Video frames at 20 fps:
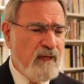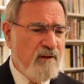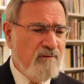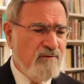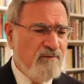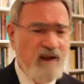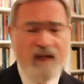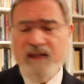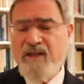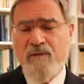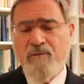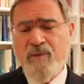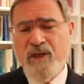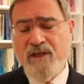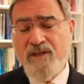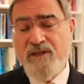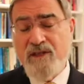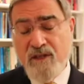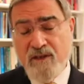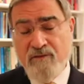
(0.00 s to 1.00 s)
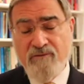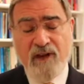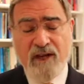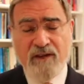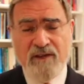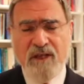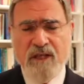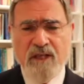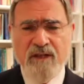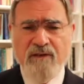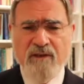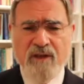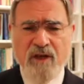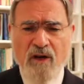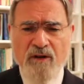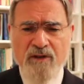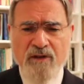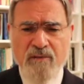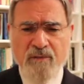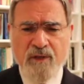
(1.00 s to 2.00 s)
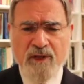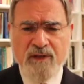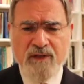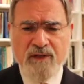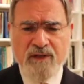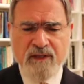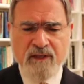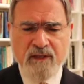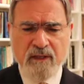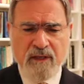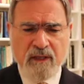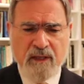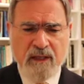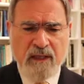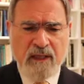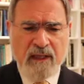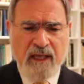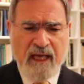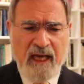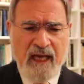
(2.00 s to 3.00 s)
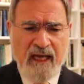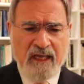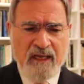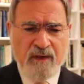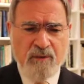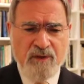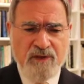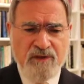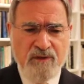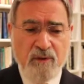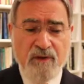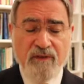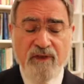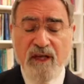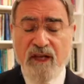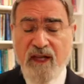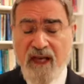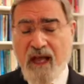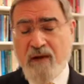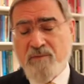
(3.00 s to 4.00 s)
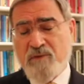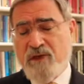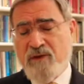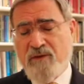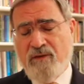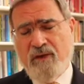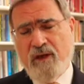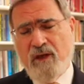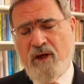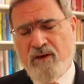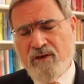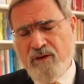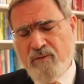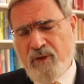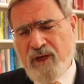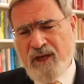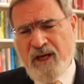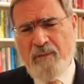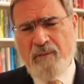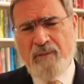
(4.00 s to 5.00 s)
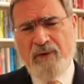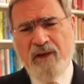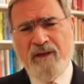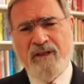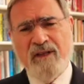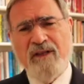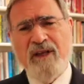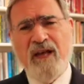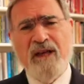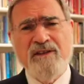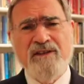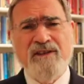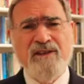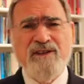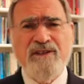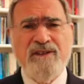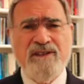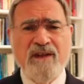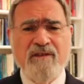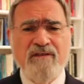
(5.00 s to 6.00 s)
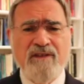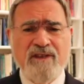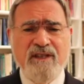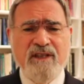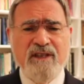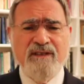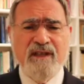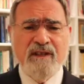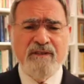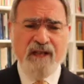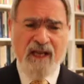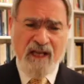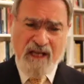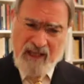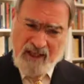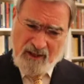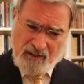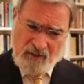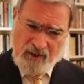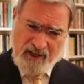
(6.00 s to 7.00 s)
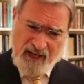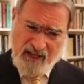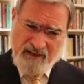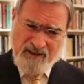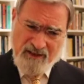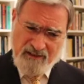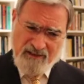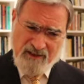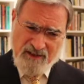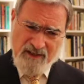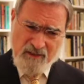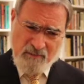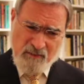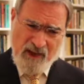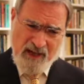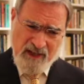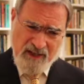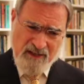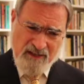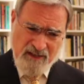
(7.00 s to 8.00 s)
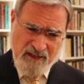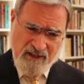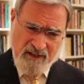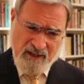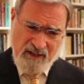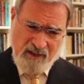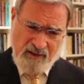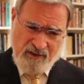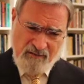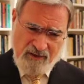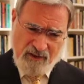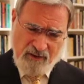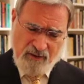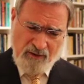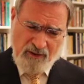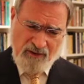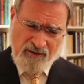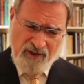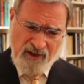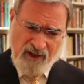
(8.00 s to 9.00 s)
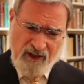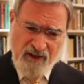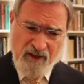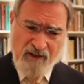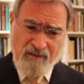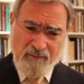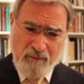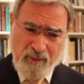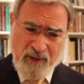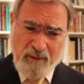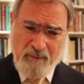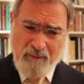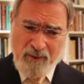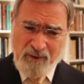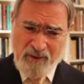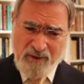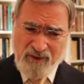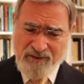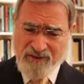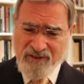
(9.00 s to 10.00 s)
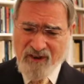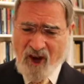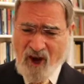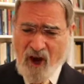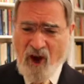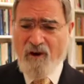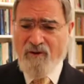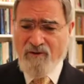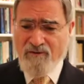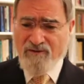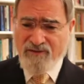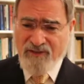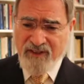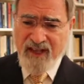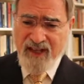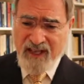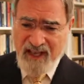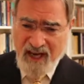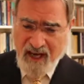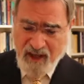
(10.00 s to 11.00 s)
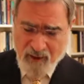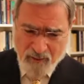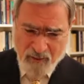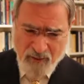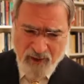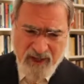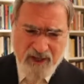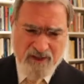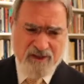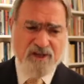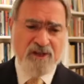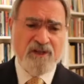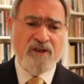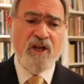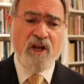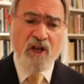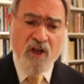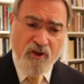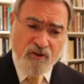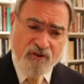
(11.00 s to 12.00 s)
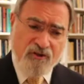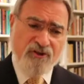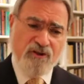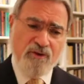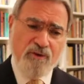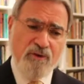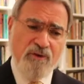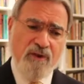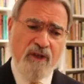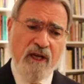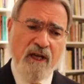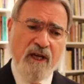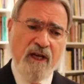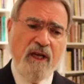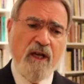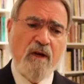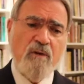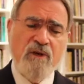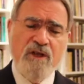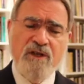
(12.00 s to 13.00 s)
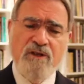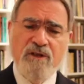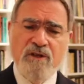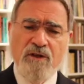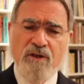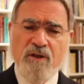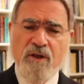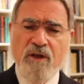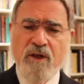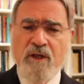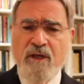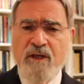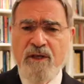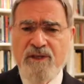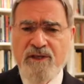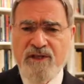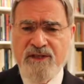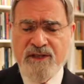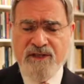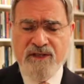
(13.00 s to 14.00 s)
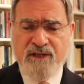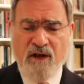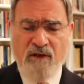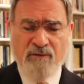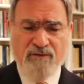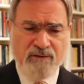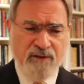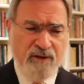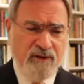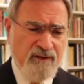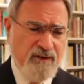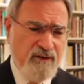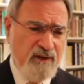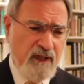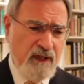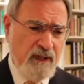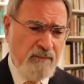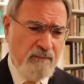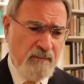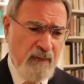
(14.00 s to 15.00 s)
Fatimids, and eventually the Ottomans. And it was with the collapse of the Ottoman Empire in 1917 that created the space for the return of peoples of the region to their original sovereignty.